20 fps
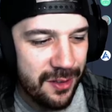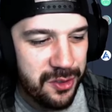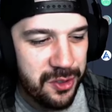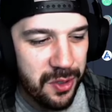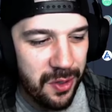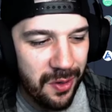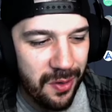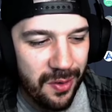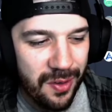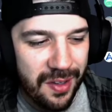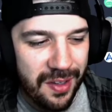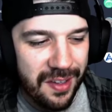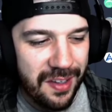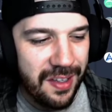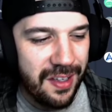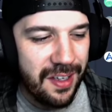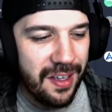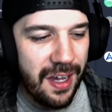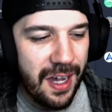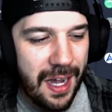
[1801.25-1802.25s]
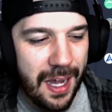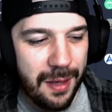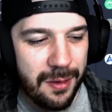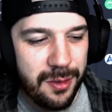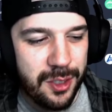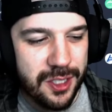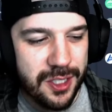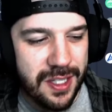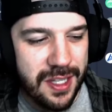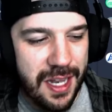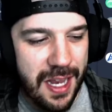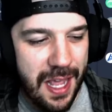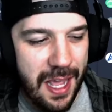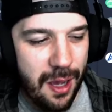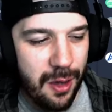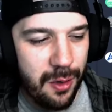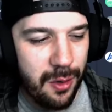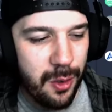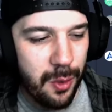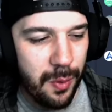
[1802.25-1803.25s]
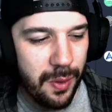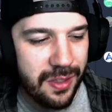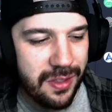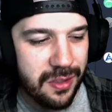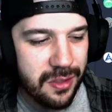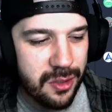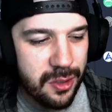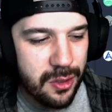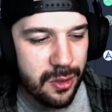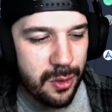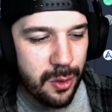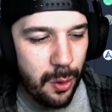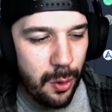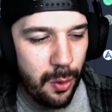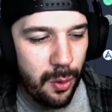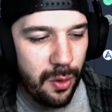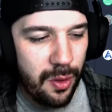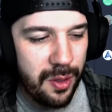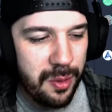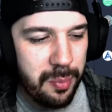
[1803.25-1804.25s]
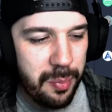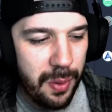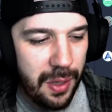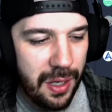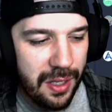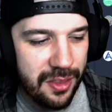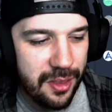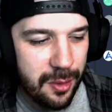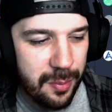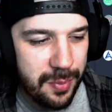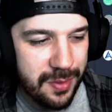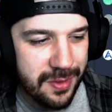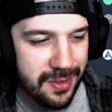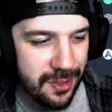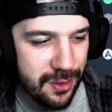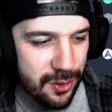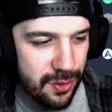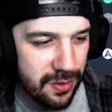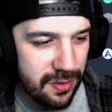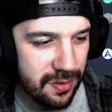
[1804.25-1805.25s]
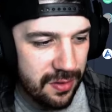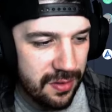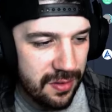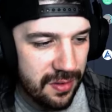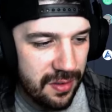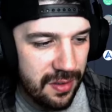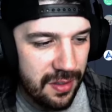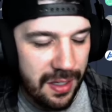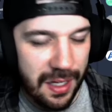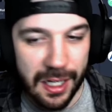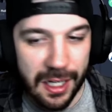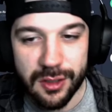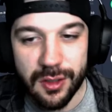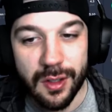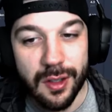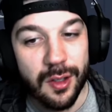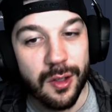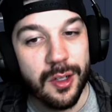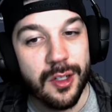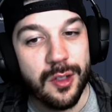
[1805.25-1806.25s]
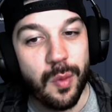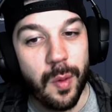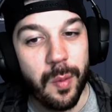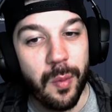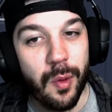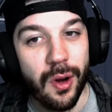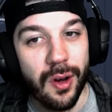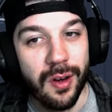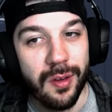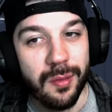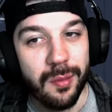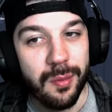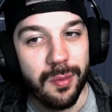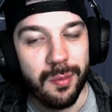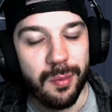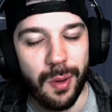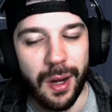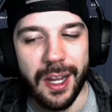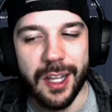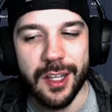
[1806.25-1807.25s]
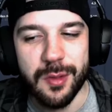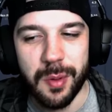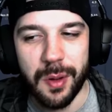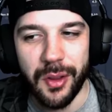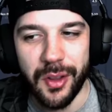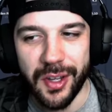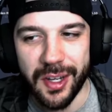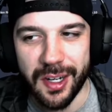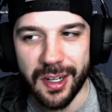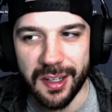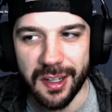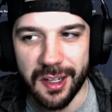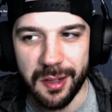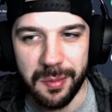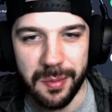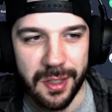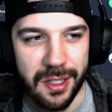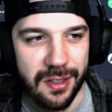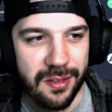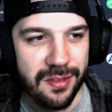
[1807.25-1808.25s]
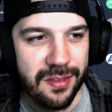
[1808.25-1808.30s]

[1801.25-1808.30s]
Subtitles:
So I'm just now going to totally punt the position. Actually, there is one more. Brian's probably going to get him though.